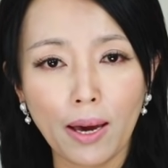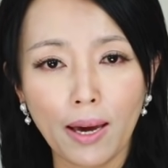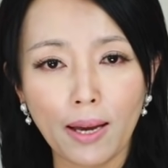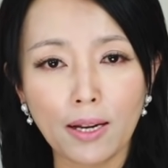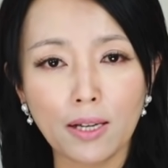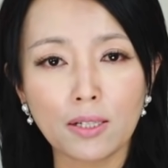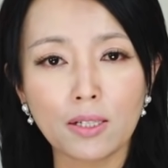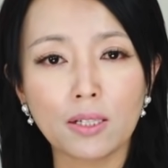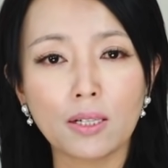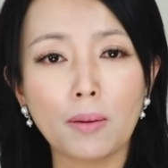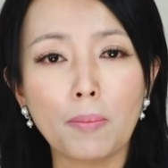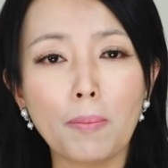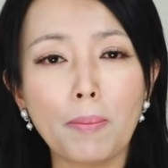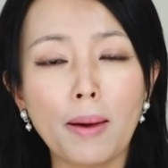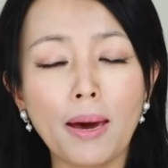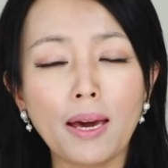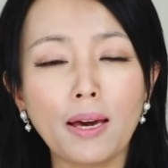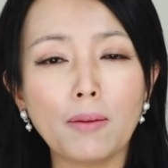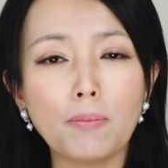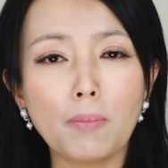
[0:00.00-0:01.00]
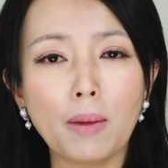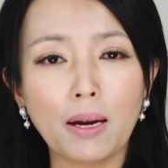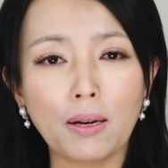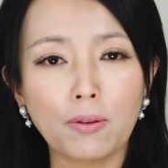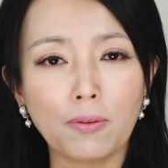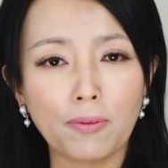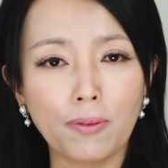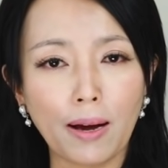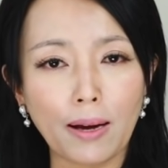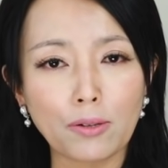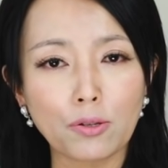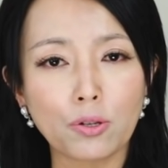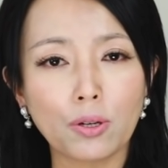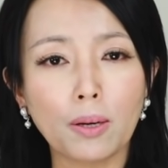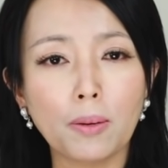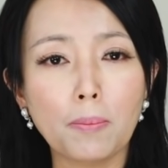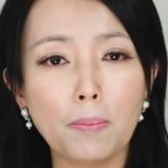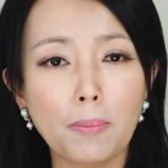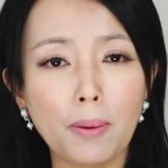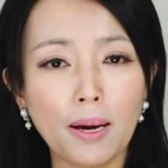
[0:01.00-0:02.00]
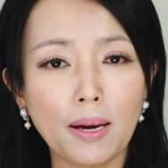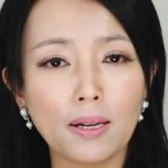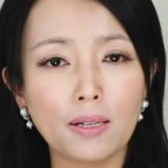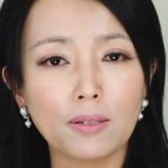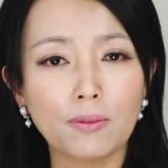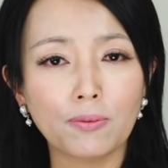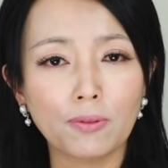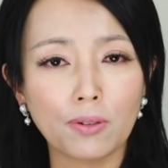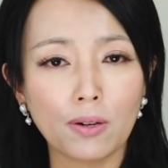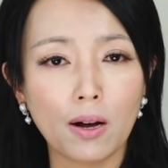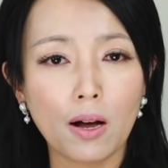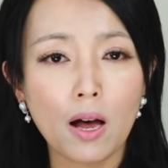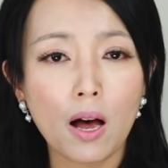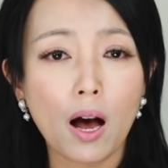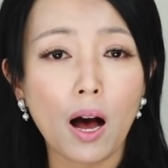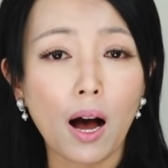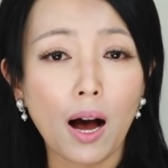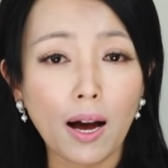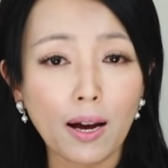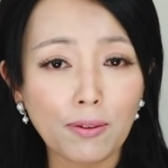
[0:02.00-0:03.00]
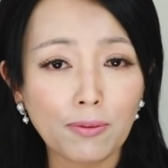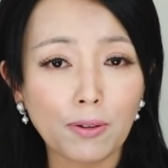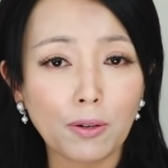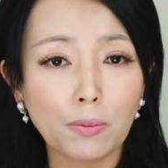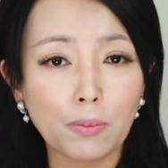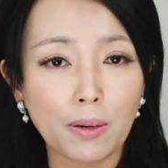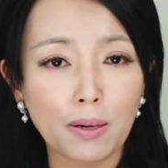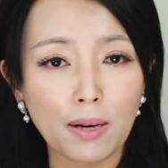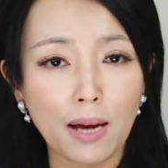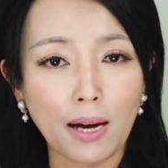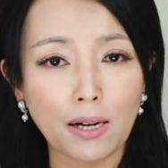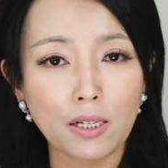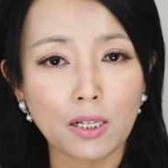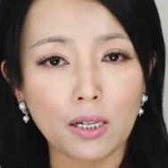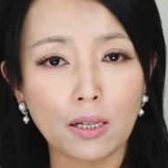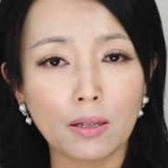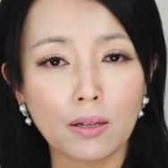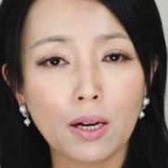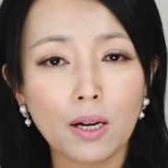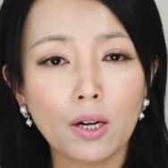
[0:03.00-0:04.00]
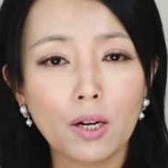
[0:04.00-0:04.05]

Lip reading: and is the main manufacturing base for iPhone production,